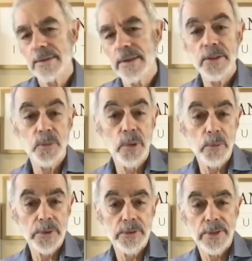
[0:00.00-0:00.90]
that's why
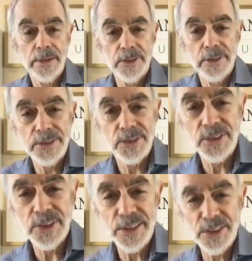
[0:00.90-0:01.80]
we're having this
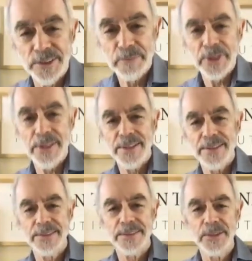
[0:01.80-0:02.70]
discussion,
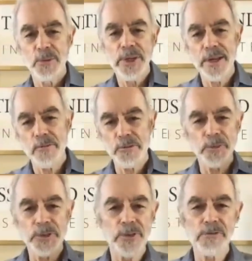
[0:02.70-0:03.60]
because we come
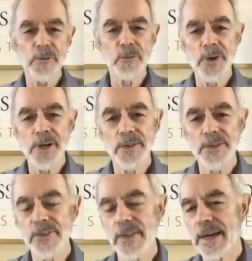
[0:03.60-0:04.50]
from 2 different
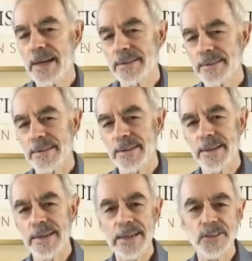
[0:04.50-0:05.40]
worlds that
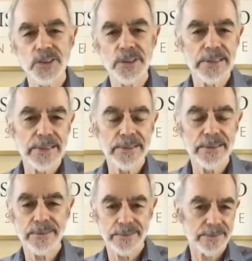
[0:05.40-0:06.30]
actually
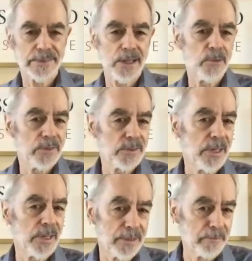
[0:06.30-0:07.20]

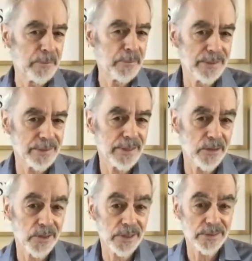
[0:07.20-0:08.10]
coincide in many
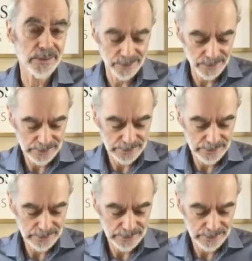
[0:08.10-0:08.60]
areas.